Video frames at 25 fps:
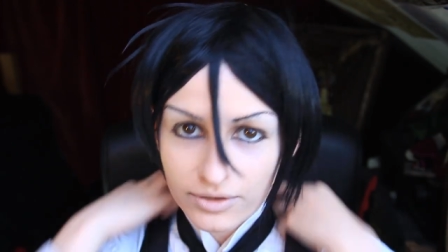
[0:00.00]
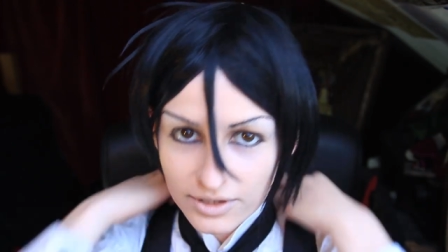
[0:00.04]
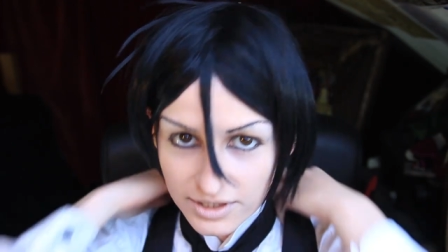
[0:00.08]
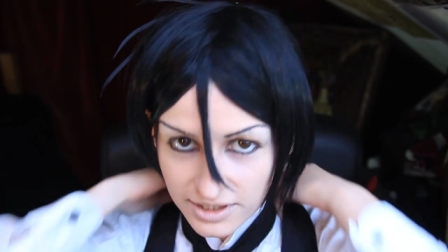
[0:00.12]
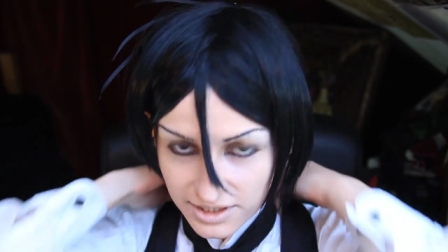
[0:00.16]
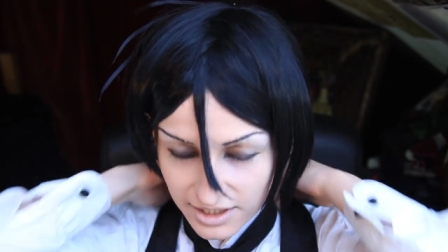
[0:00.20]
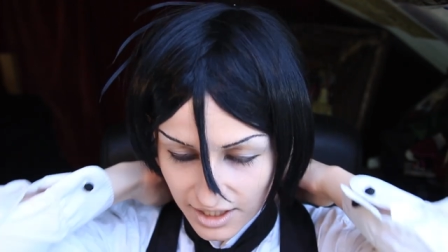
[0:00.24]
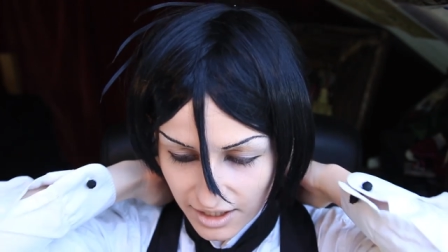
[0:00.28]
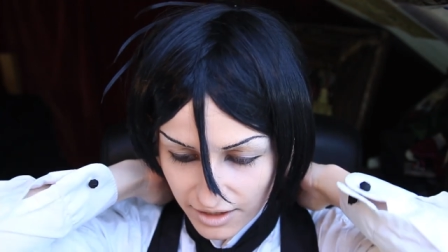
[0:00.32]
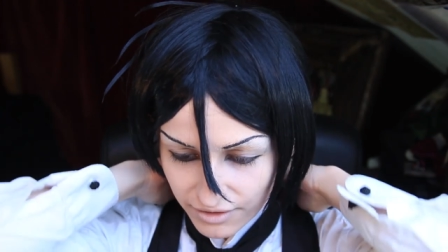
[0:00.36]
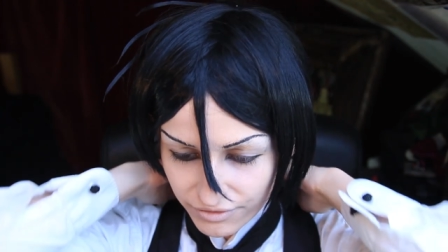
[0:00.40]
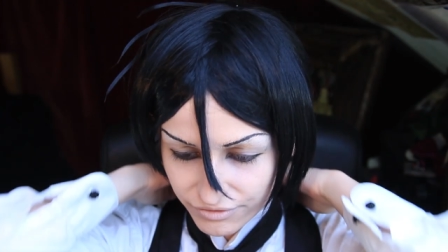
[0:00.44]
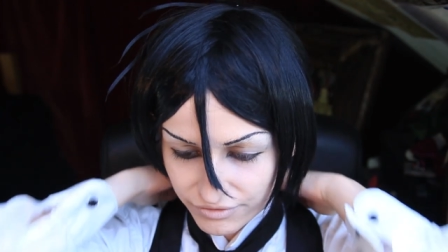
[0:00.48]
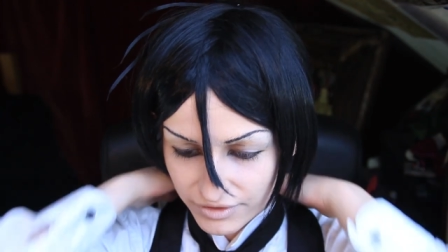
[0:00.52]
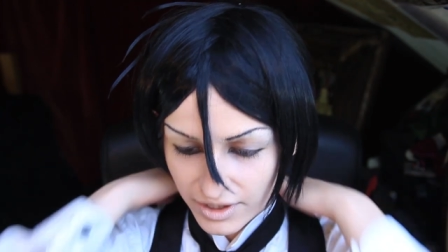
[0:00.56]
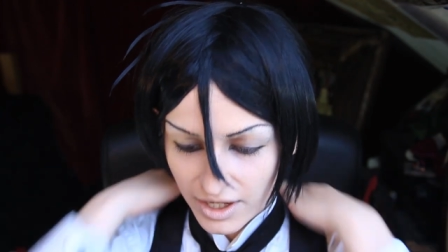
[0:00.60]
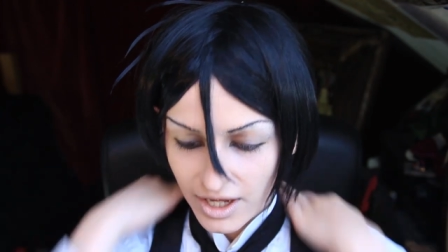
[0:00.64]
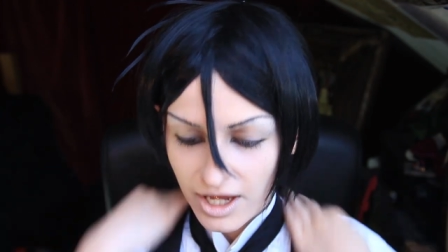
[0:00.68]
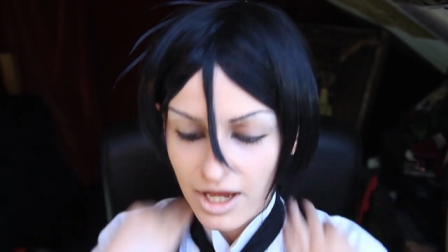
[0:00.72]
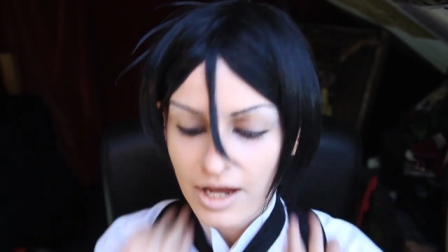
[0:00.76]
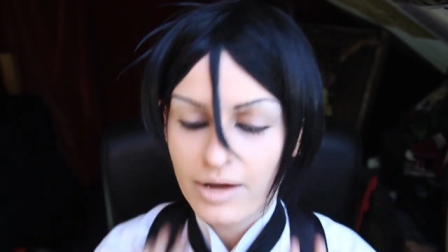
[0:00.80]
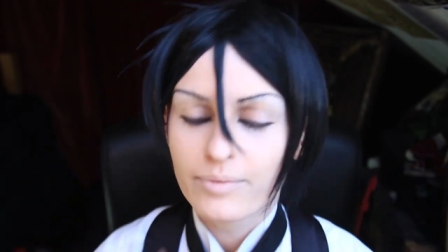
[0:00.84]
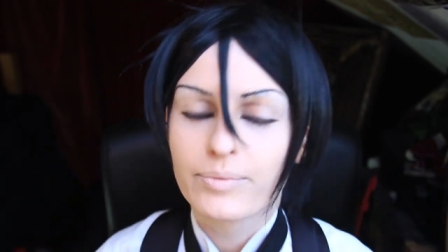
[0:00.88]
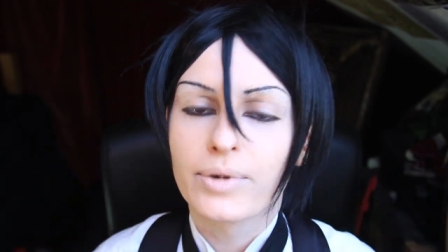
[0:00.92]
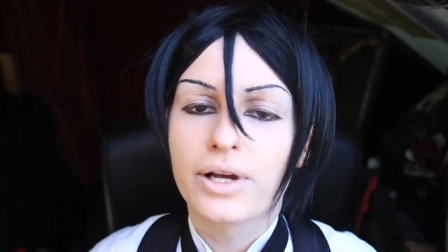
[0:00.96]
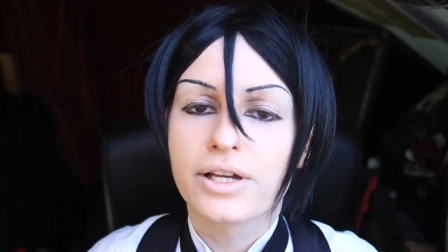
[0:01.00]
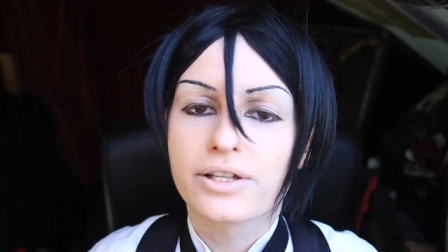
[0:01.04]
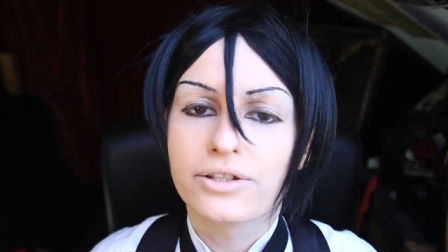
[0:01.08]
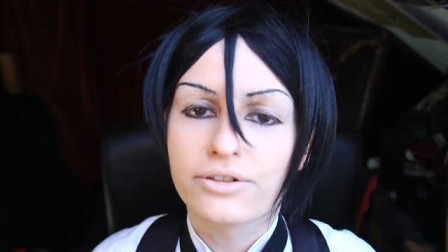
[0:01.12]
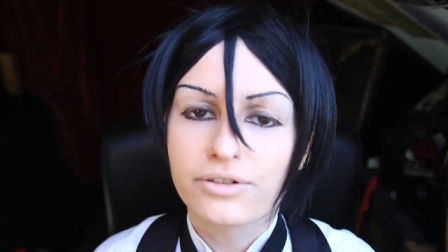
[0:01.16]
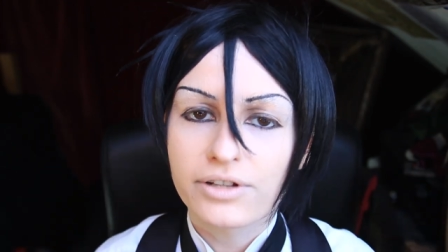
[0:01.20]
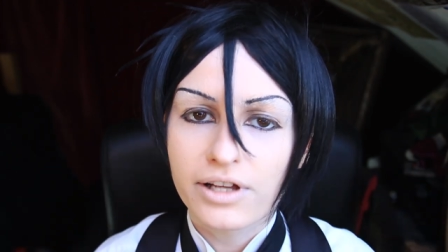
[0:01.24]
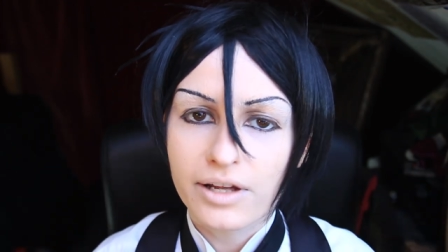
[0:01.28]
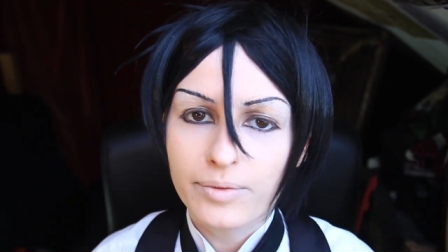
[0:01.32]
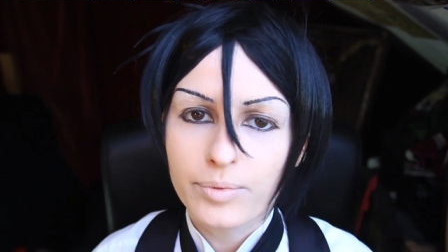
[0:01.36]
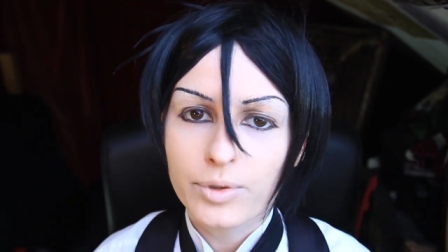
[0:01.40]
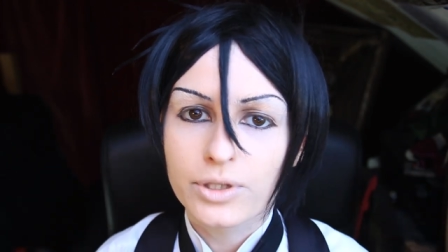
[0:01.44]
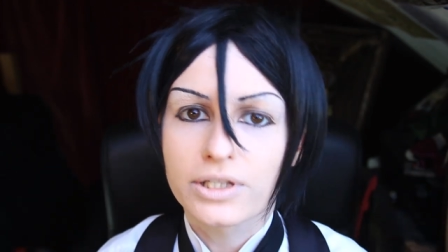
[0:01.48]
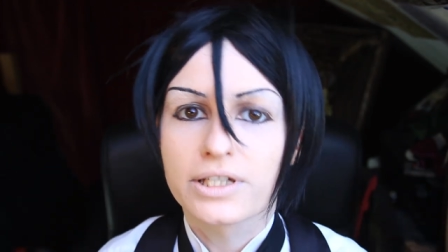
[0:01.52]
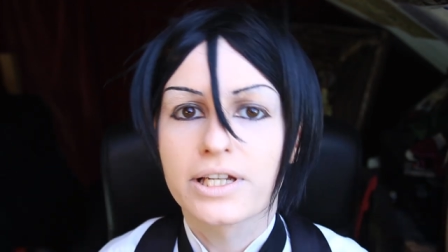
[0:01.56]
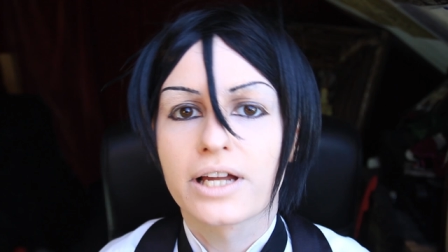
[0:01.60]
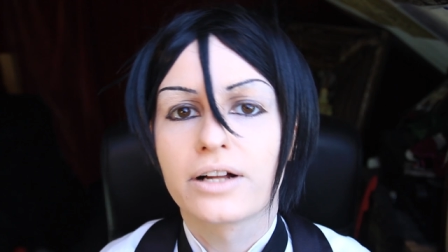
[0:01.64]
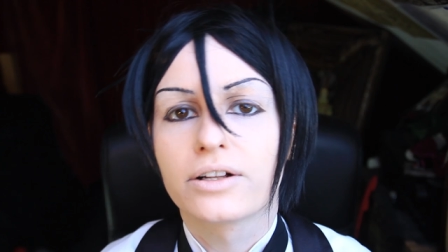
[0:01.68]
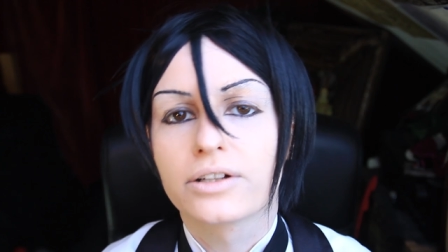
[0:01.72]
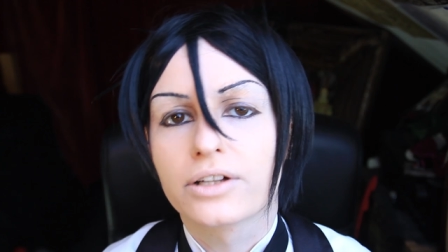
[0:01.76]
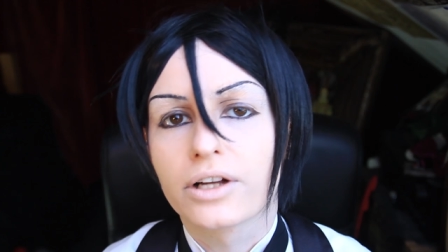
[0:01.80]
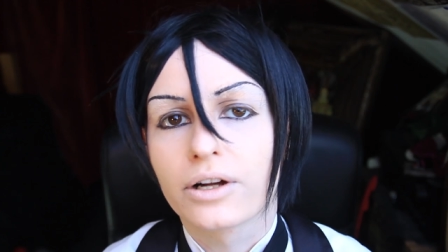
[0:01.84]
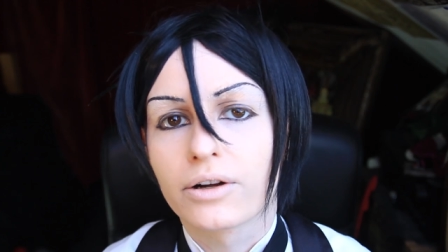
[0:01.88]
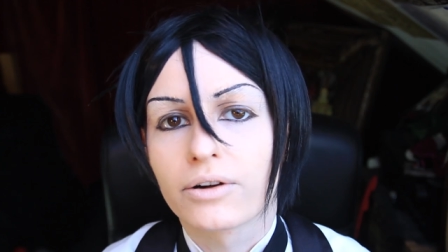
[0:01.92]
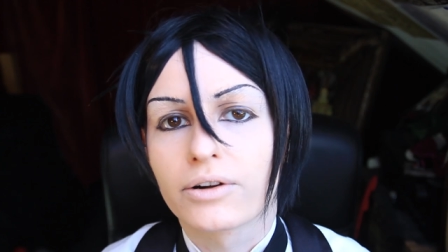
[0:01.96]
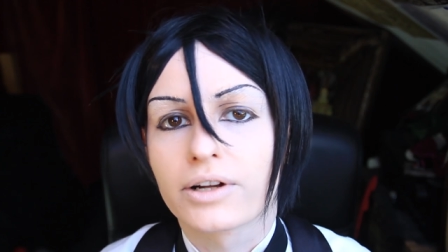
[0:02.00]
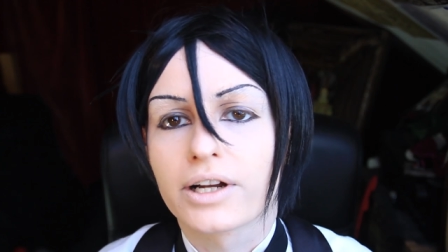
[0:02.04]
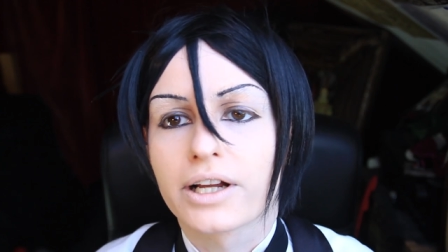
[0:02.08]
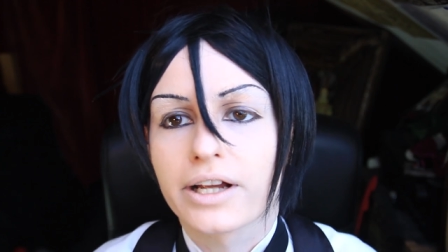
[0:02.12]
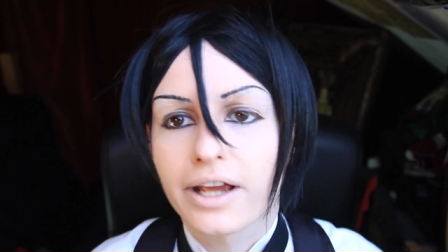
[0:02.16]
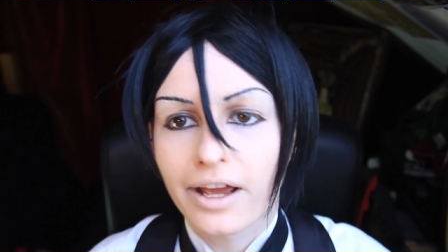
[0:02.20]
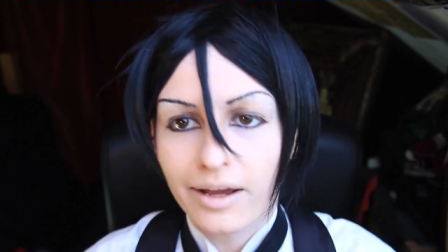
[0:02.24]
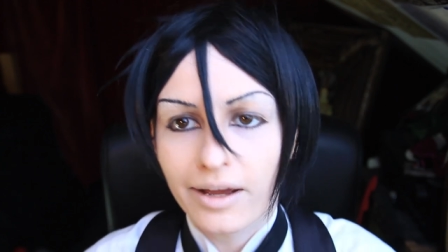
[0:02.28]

and stuff, but as soon as I put the tailcoat on I